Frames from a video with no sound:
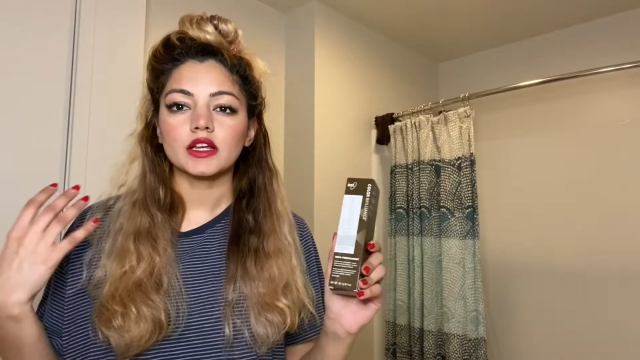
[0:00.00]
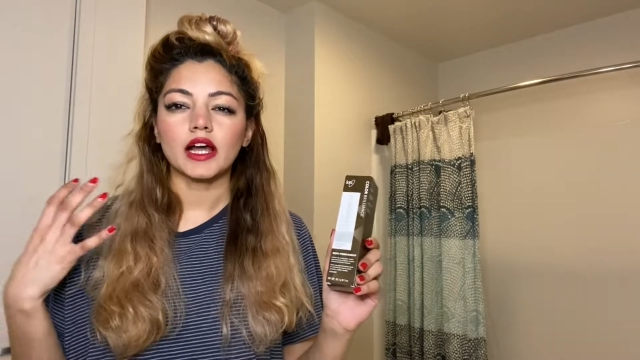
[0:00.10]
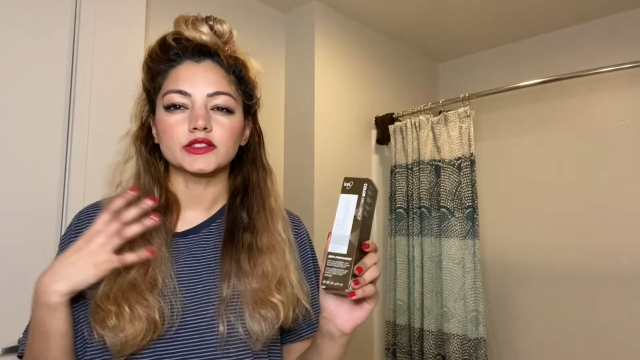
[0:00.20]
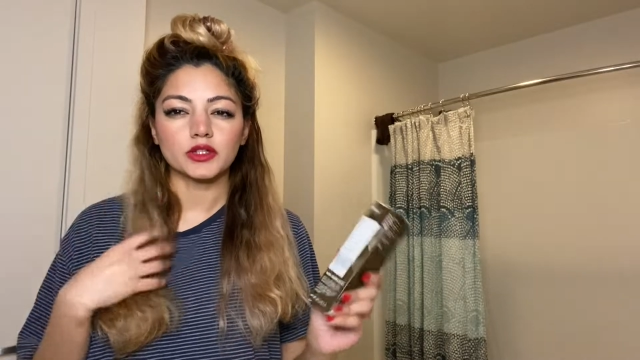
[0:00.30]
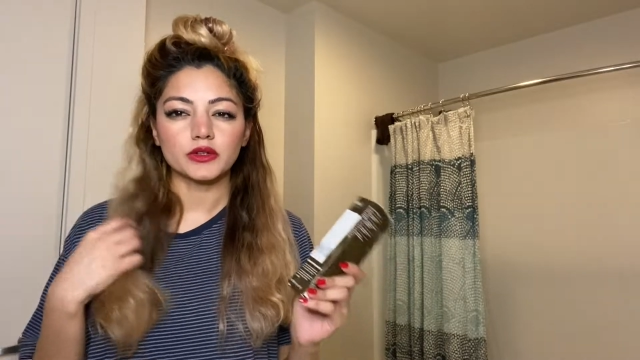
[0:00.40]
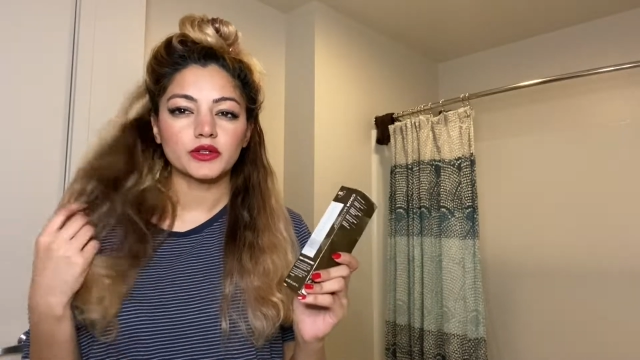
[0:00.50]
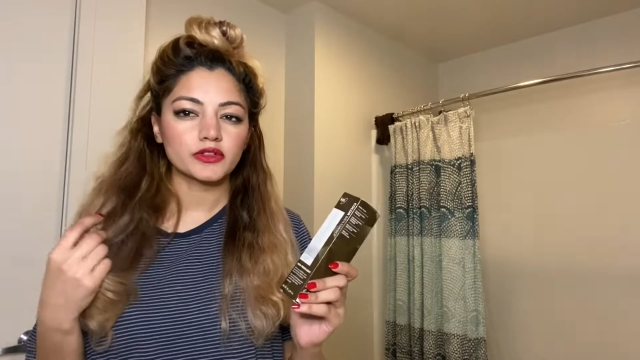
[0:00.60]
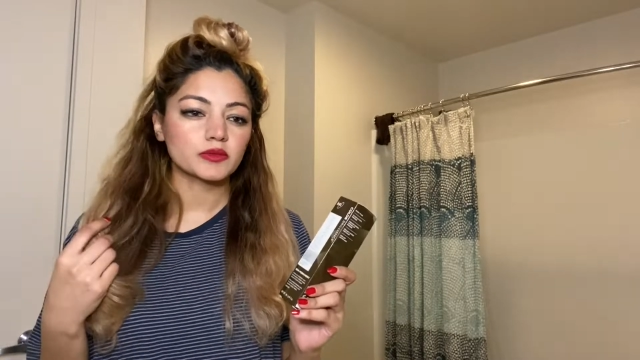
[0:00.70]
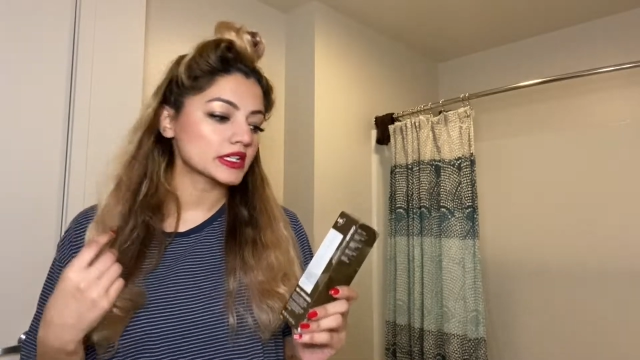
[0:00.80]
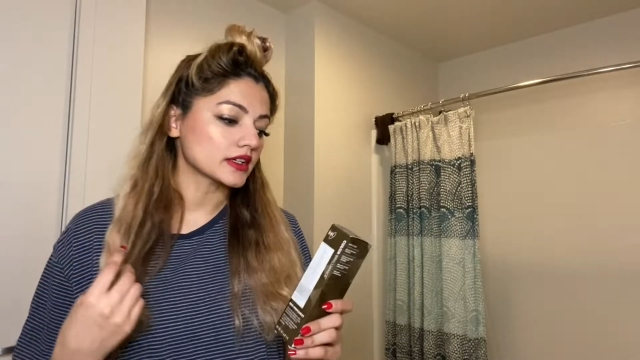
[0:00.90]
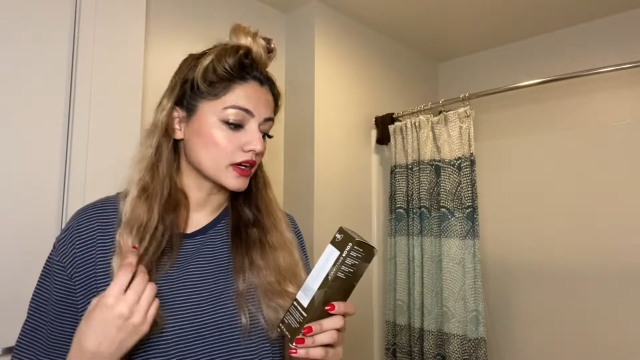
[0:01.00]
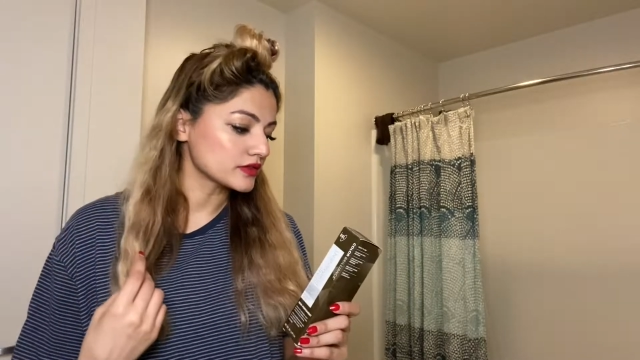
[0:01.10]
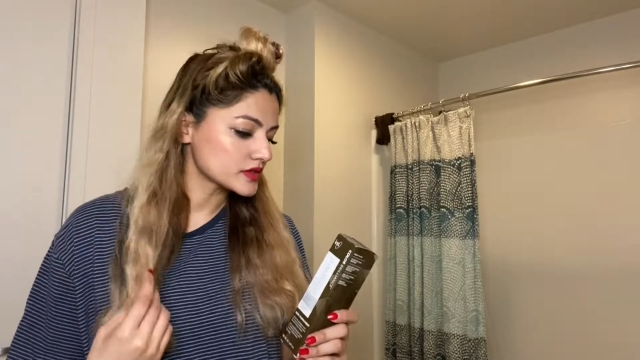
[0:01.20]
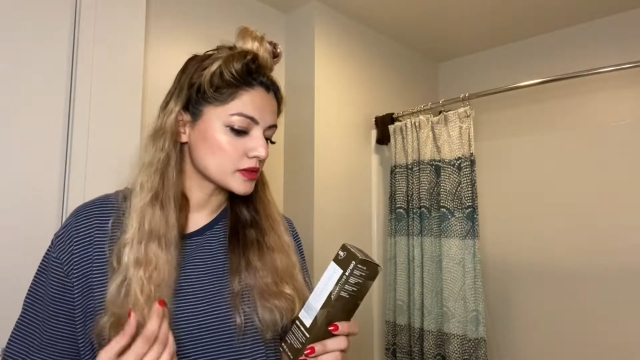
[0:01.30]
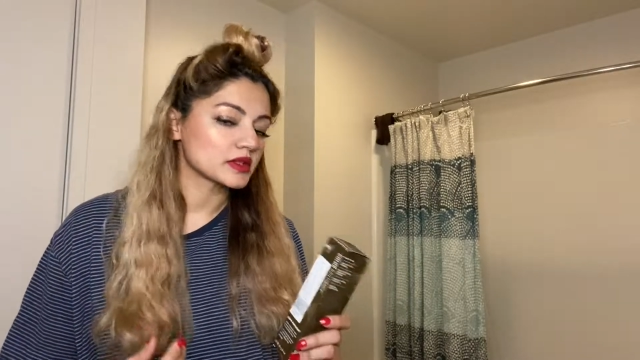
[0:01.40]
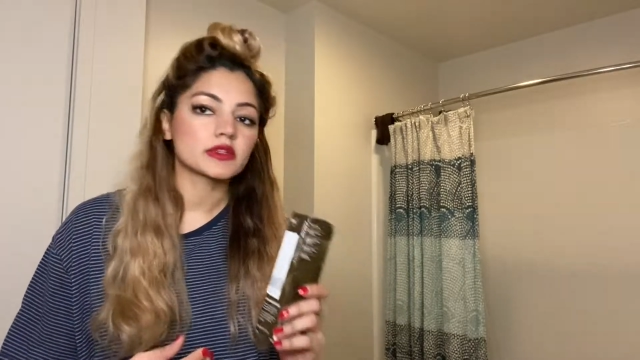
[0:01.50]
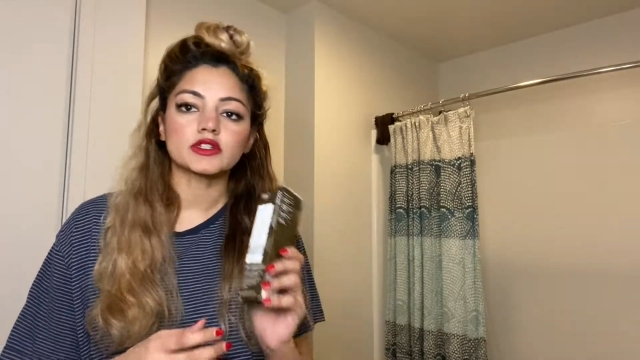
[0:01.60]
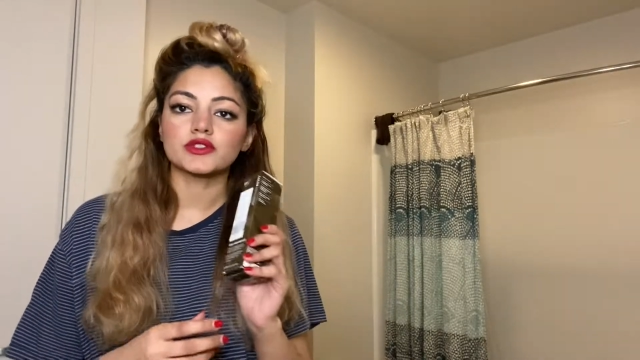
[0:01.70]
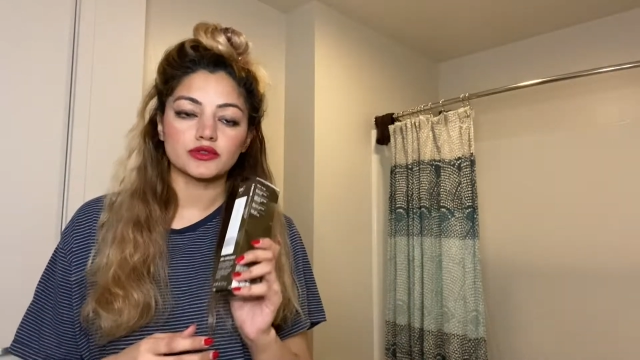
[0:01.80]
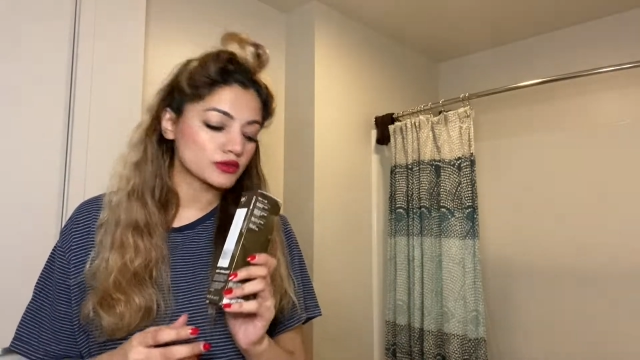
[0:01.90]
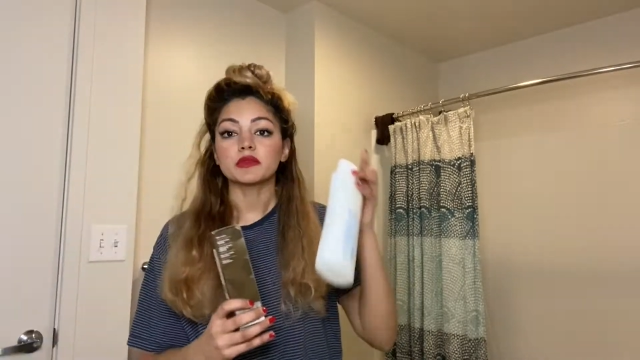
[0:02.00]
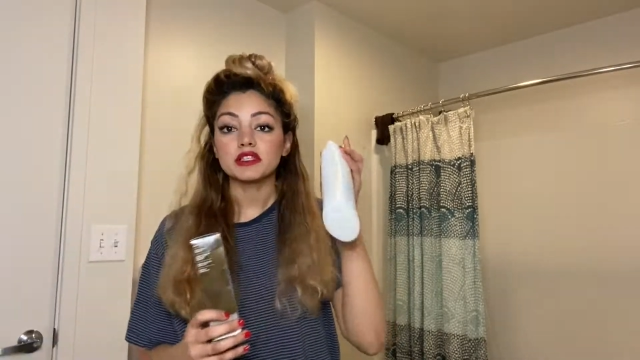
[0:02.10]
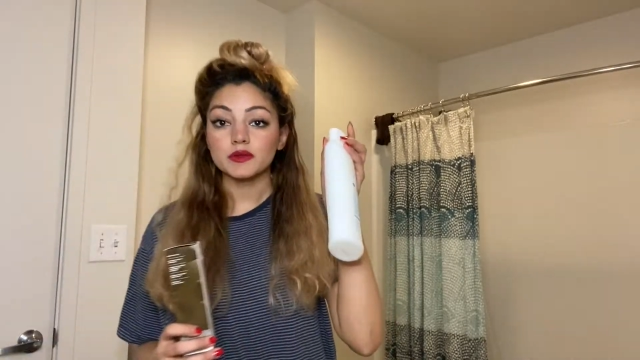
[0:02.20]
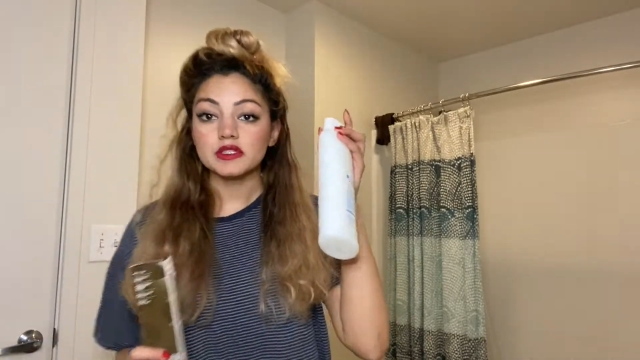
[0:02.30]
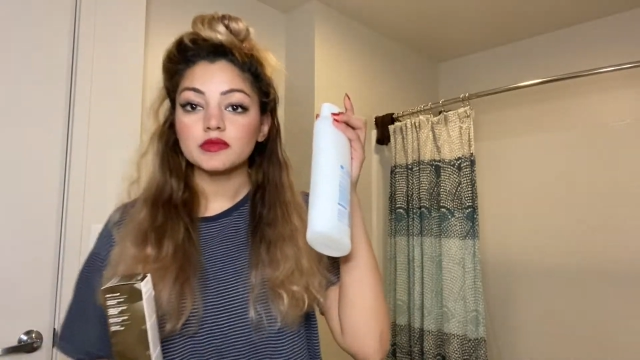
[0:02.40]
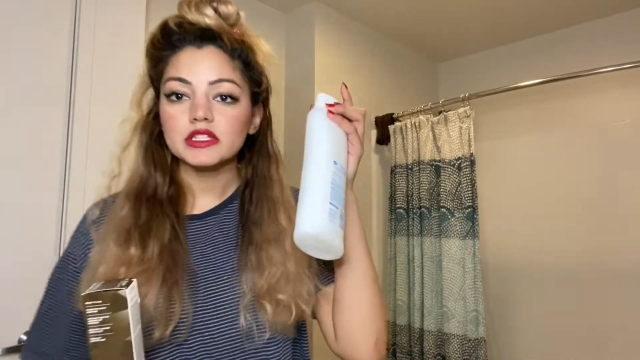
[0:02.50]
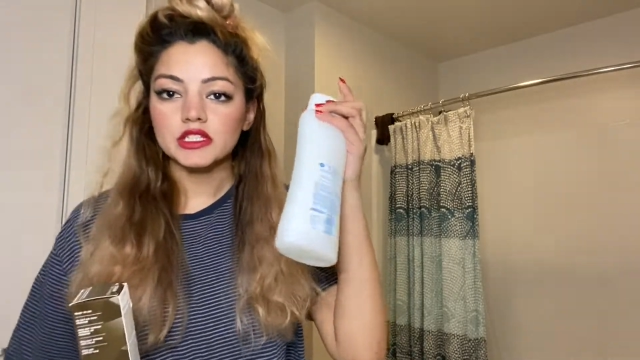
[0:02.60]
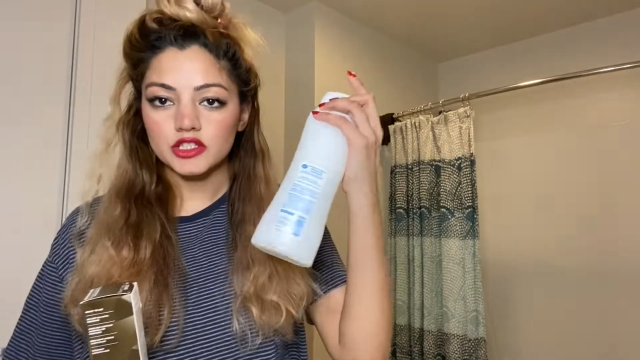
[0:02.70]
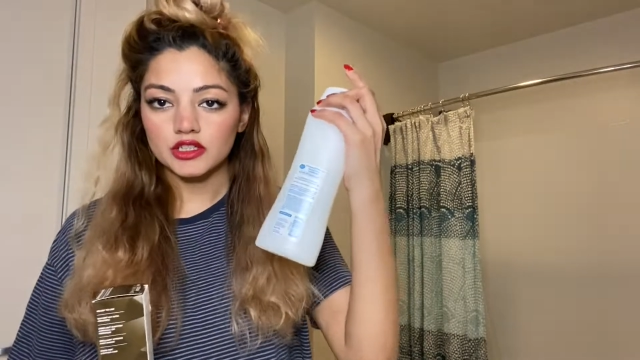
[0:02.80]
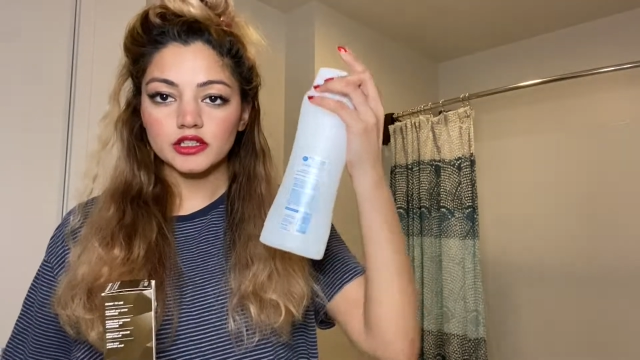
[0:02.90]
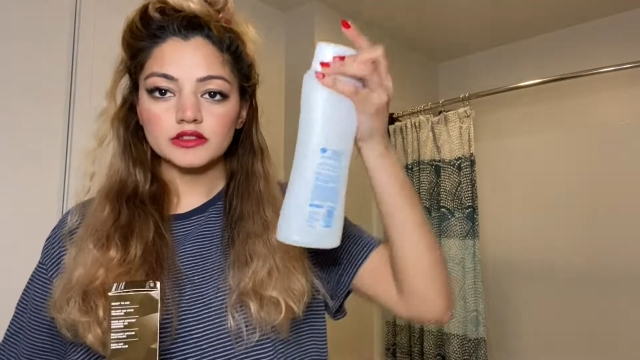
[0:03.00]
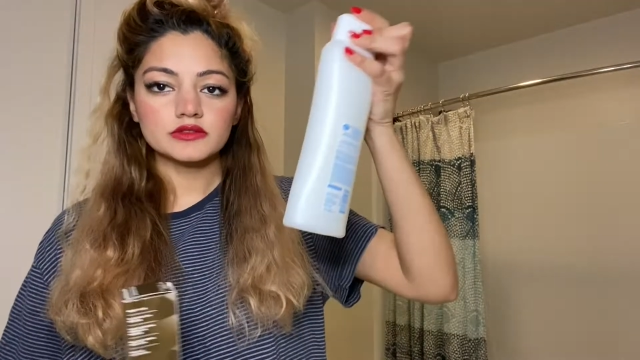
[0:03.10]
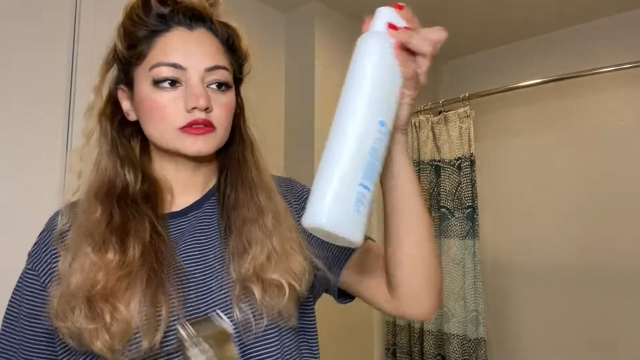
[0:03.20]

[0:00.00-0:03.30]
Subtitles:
I don't know if it'll be enough, so what I'm gonna do, mix it with some conditioner,